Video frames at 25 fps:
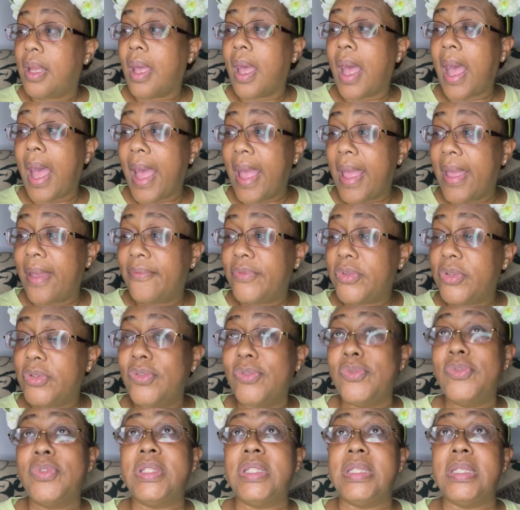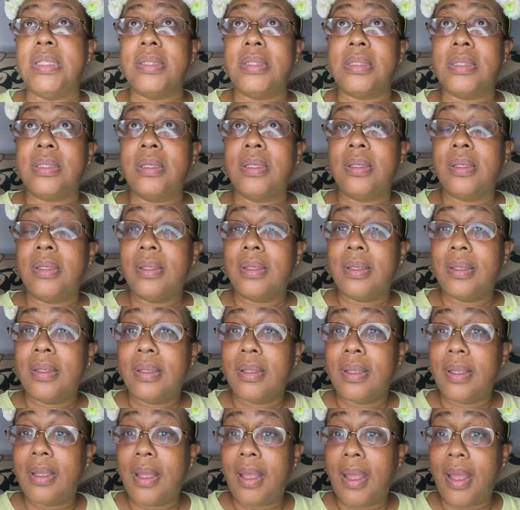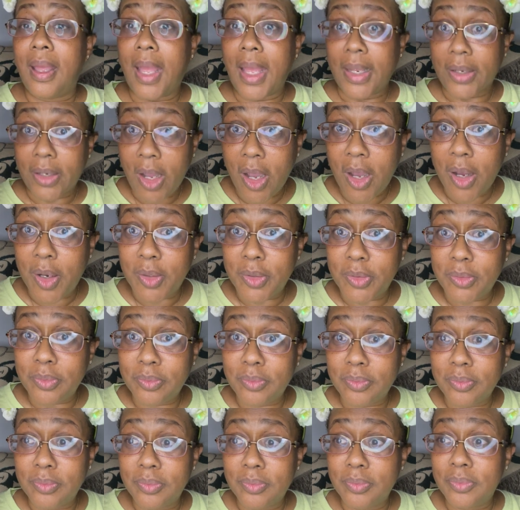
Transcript: I have used it at home.